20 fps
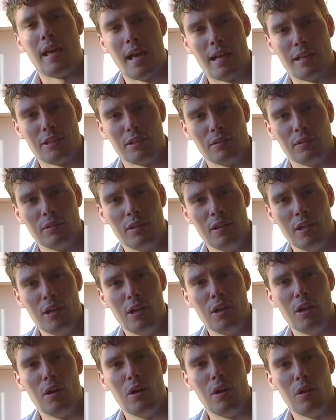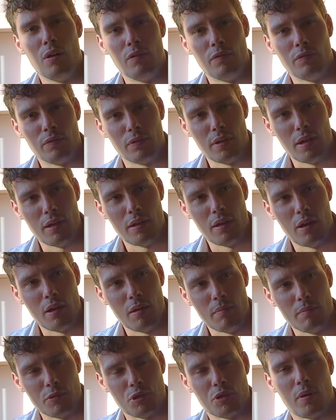hassle of
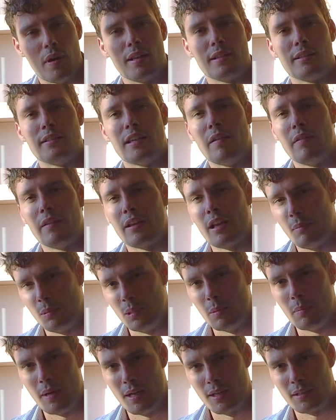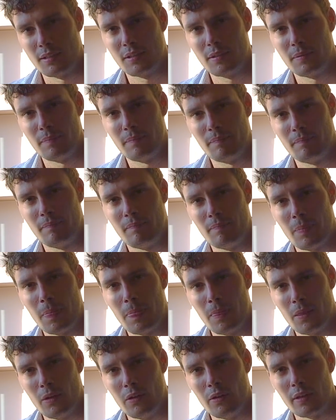trying to save a couple of bucks.
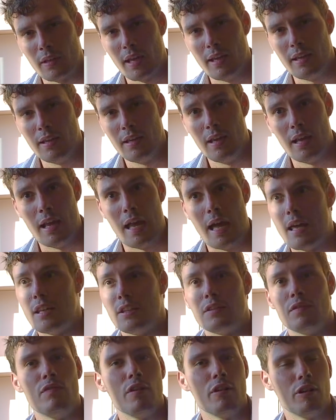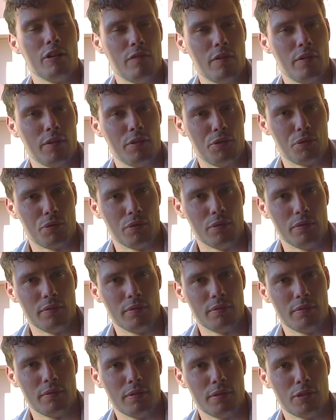Okay? And it's very, very true.
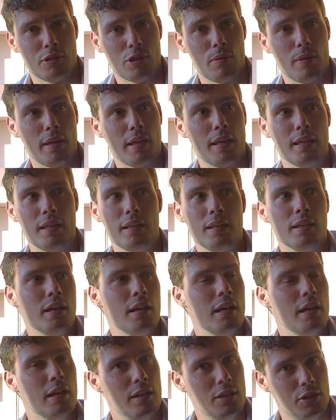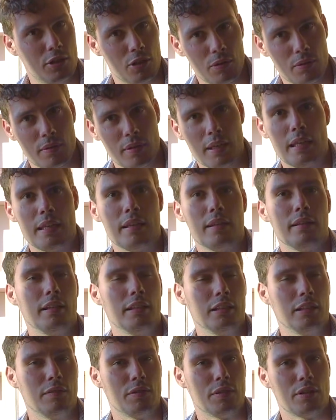So he
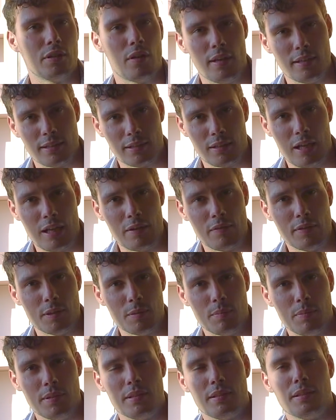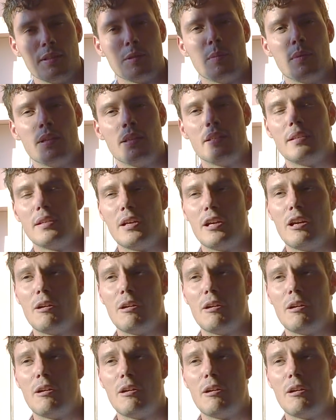lives a nice life. He's a businessman.